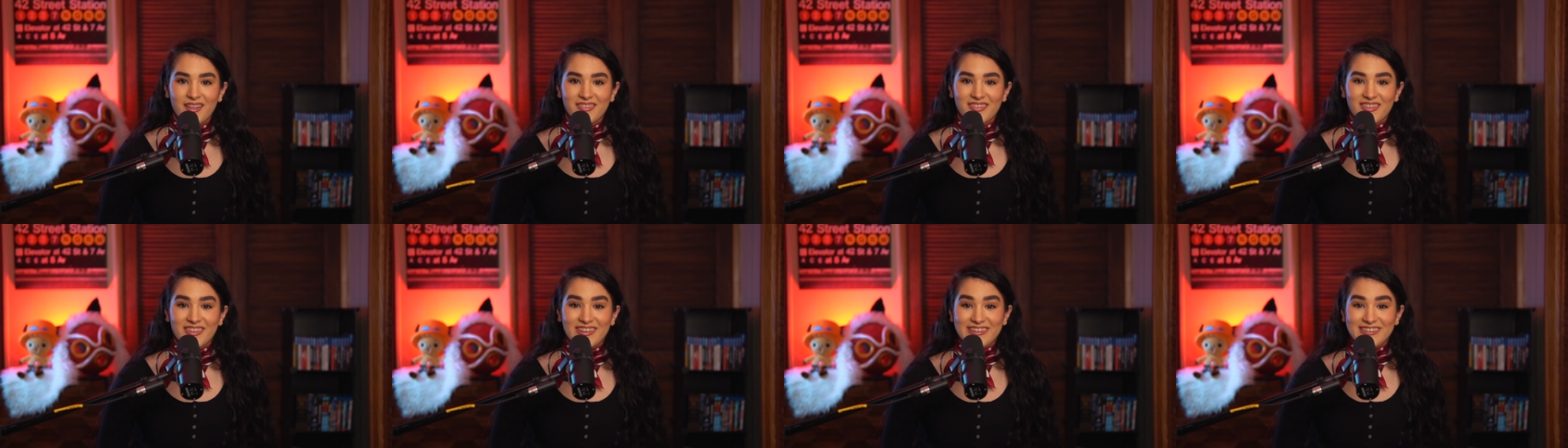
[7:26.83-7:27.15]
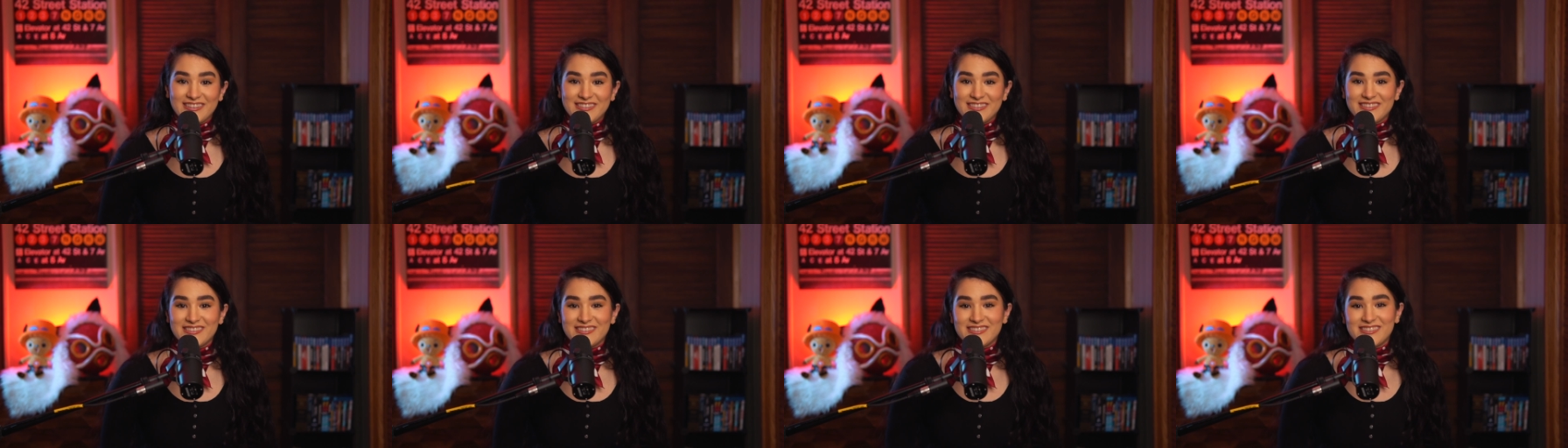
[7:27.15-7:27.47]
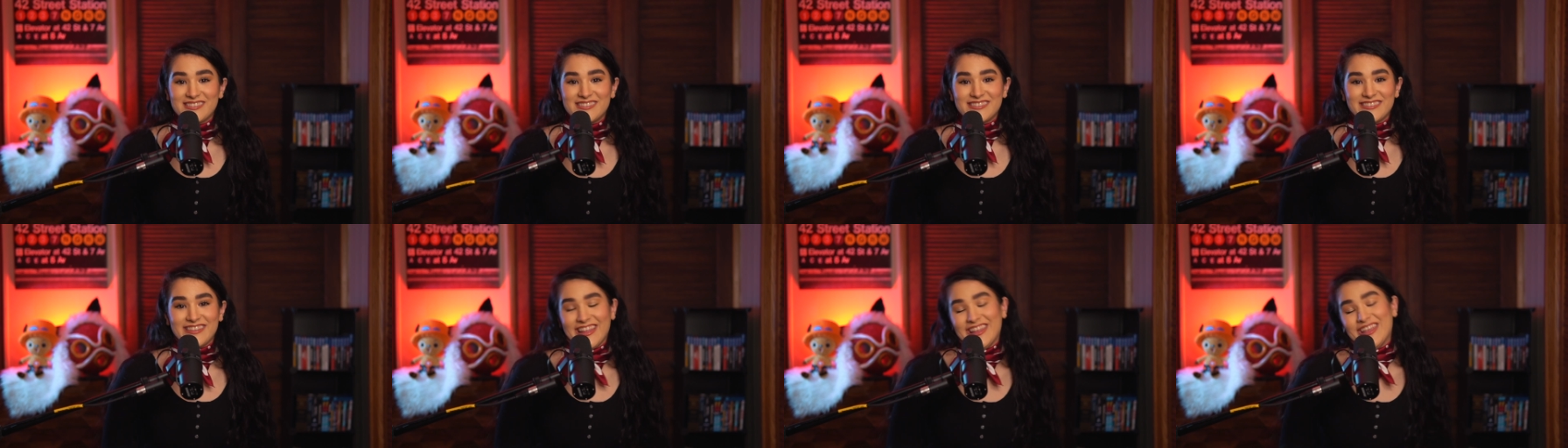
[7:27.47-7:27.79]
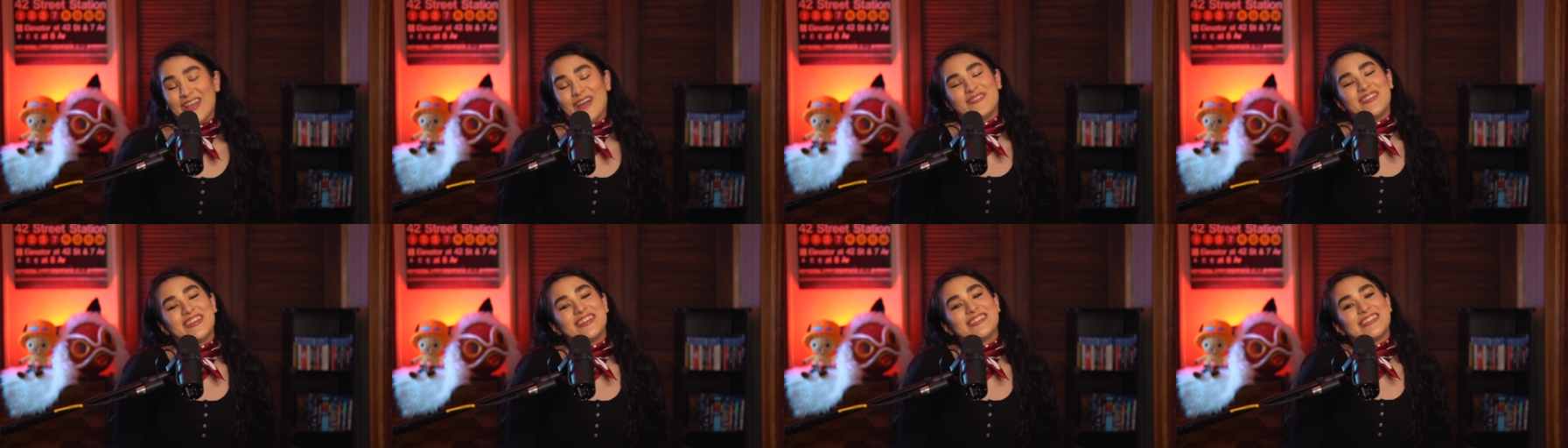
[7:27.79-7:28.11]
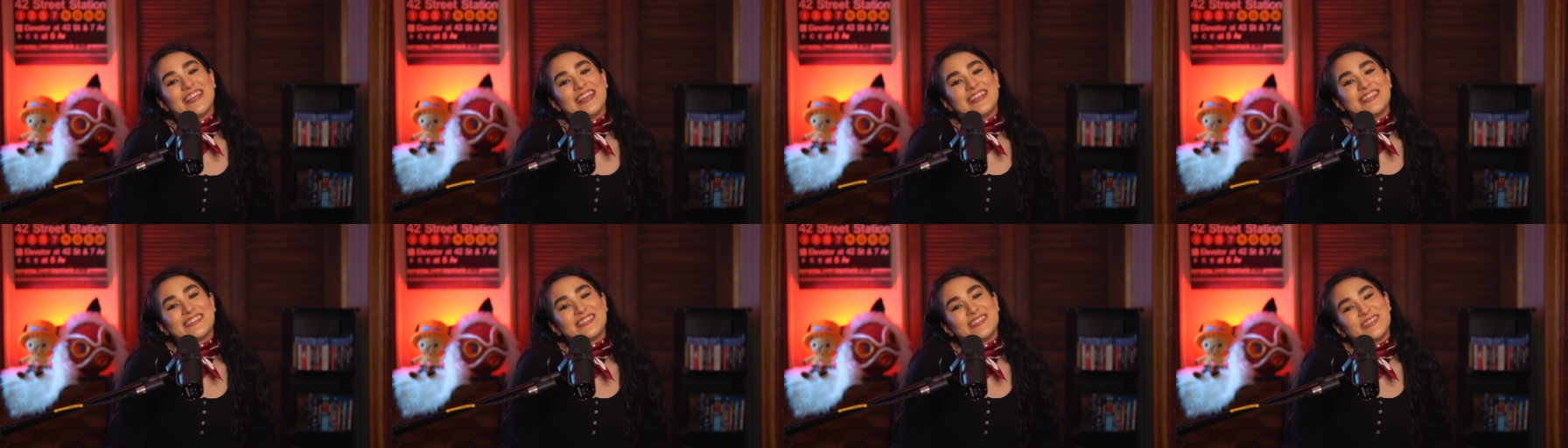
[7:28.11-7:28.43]
There's the yummy
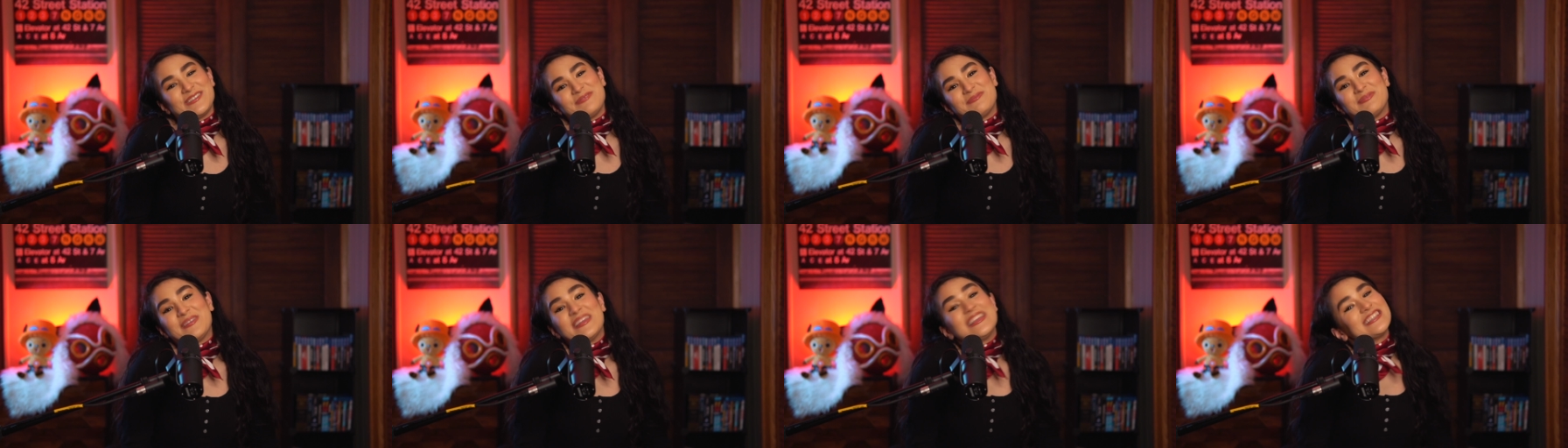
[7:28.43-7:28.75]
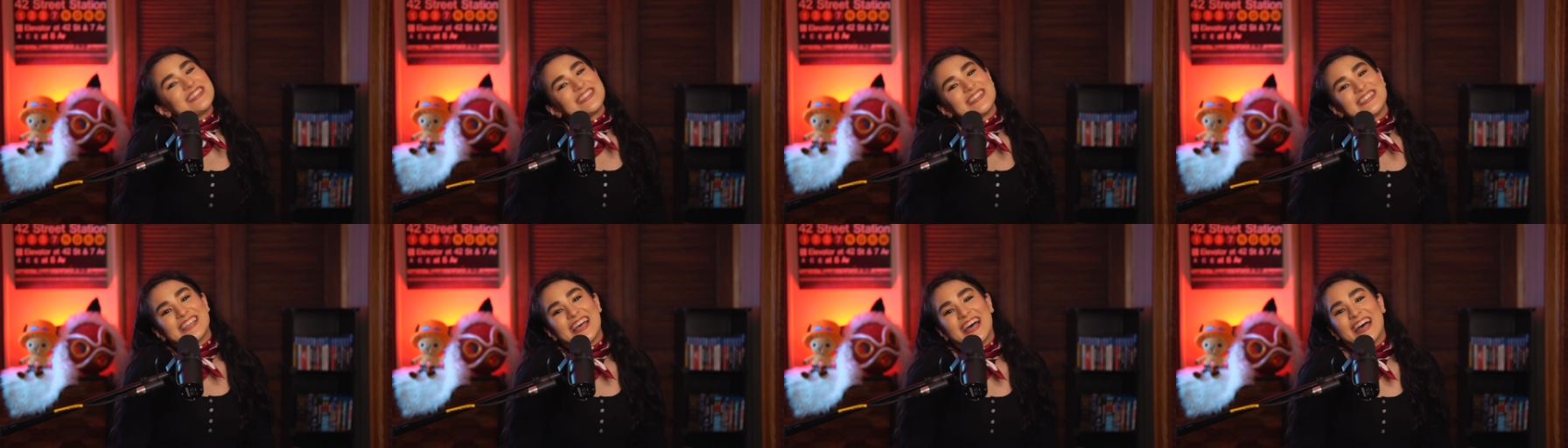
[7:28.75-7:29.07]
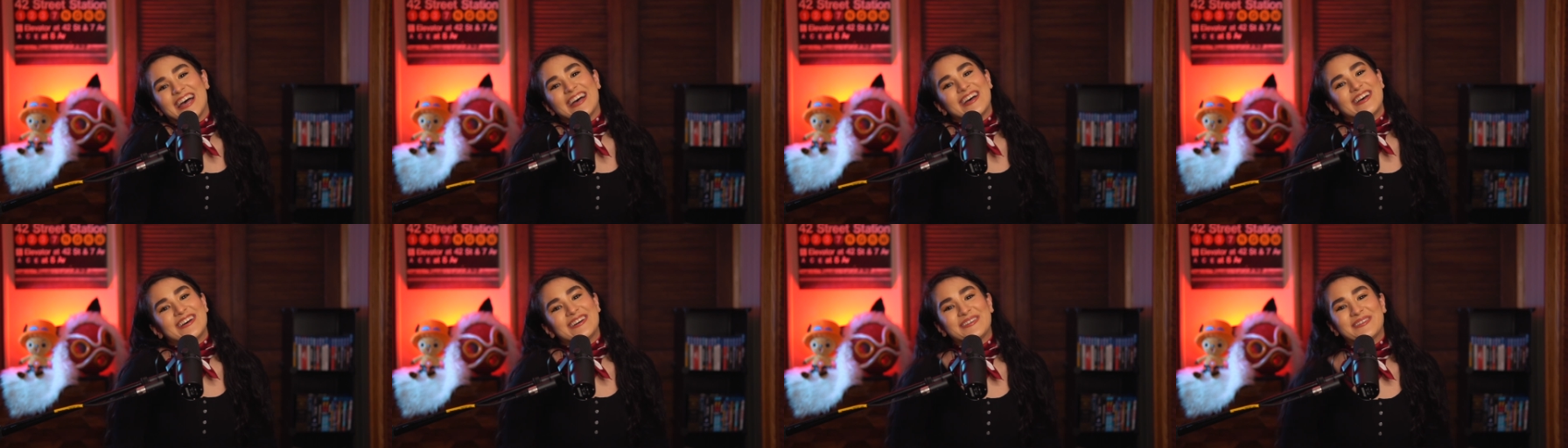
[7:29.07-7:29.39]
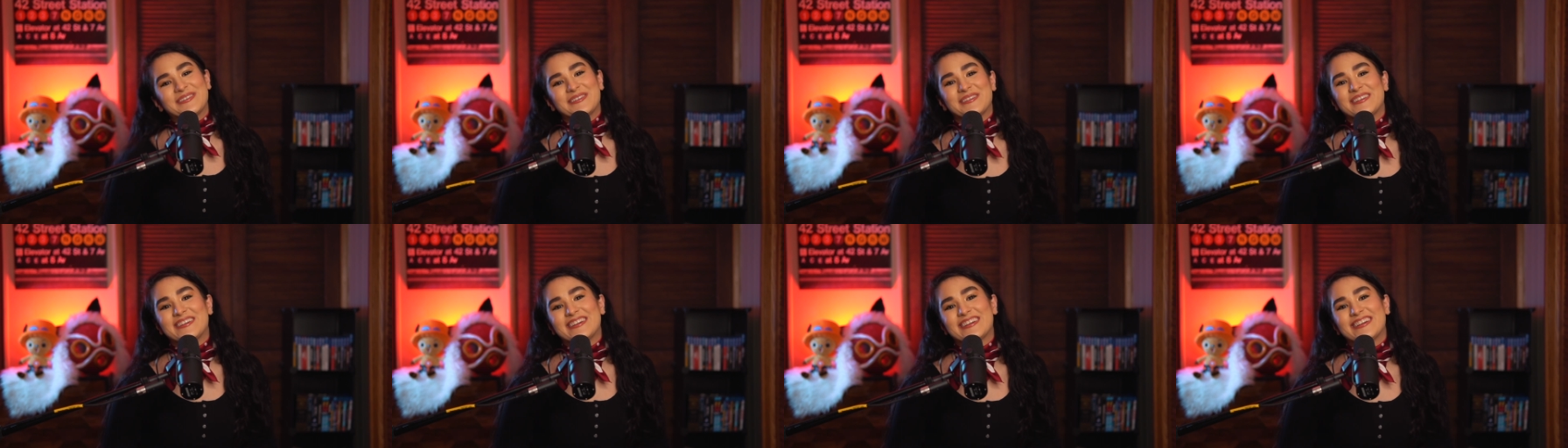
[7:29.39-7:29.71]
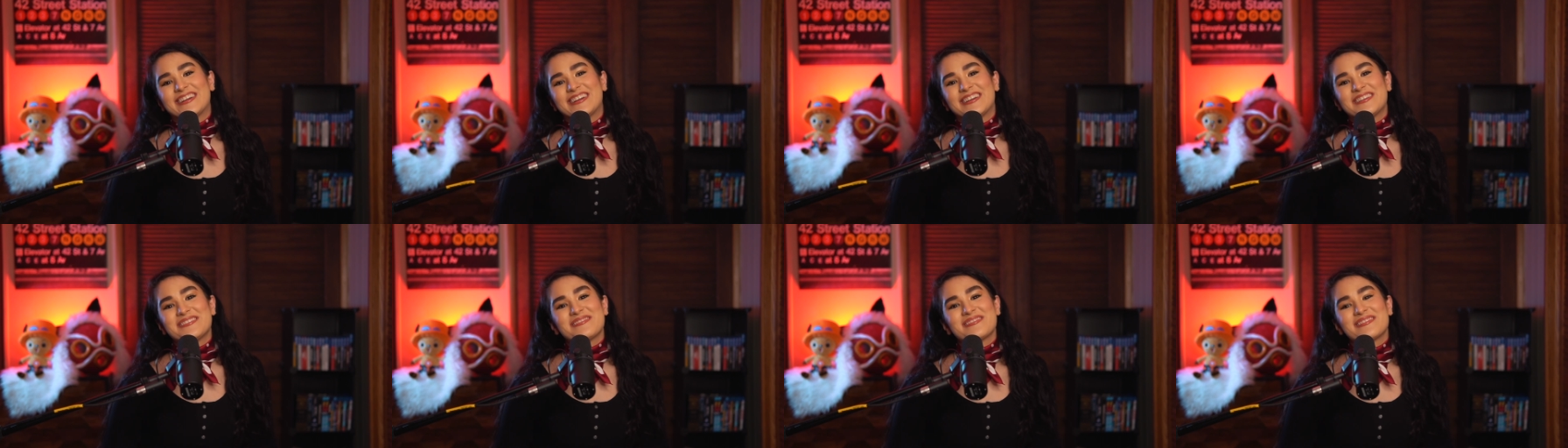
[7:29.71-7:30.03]
taste of pizza,
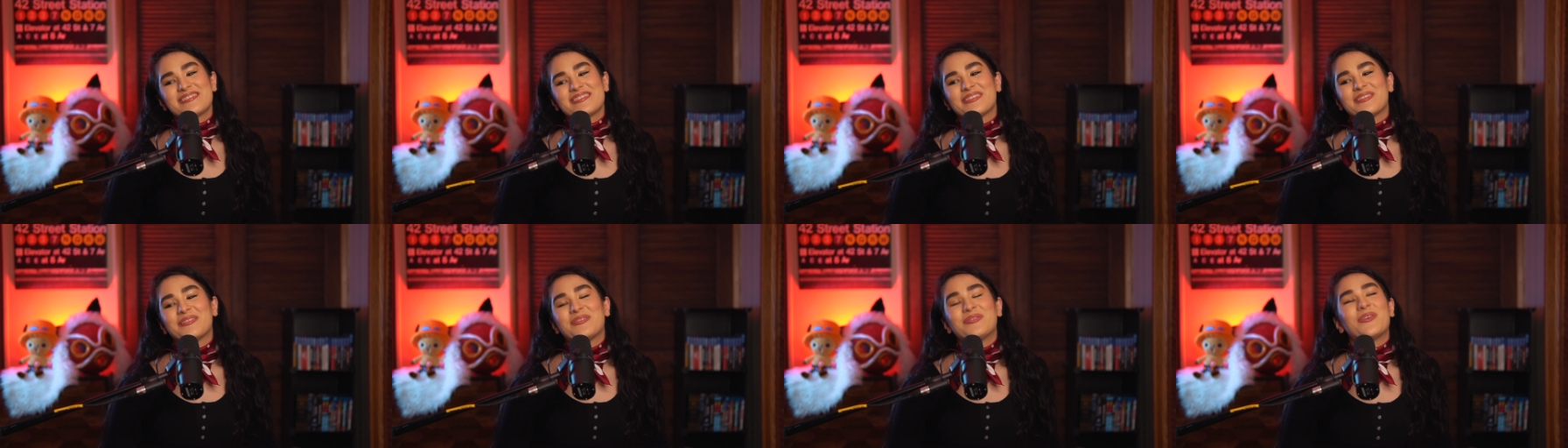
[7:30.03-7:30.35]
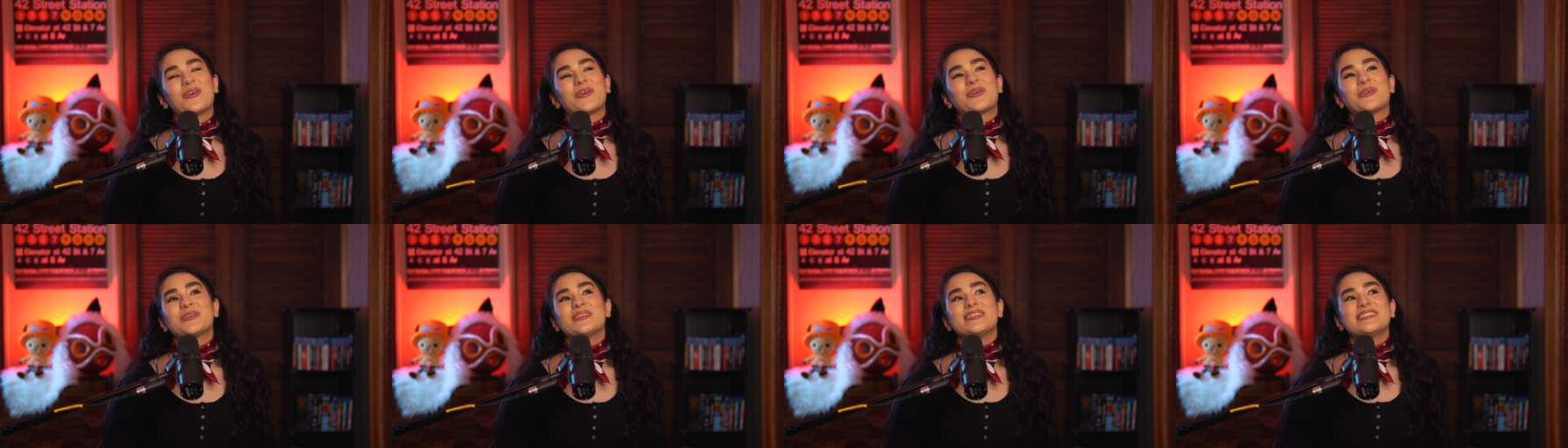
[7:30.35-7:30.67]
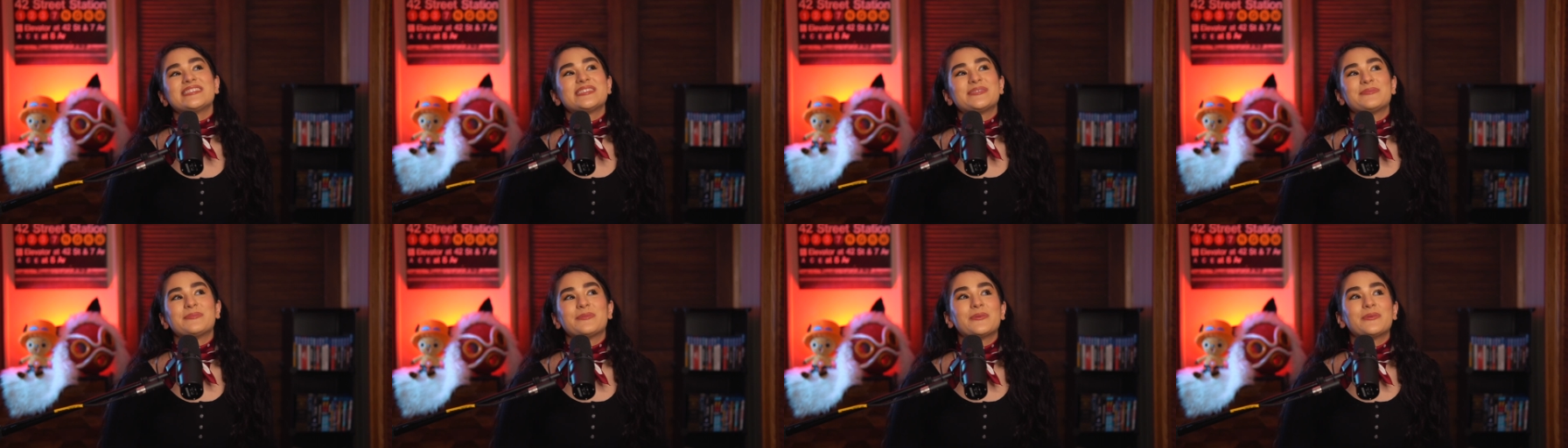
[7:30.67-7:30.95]
or the crisp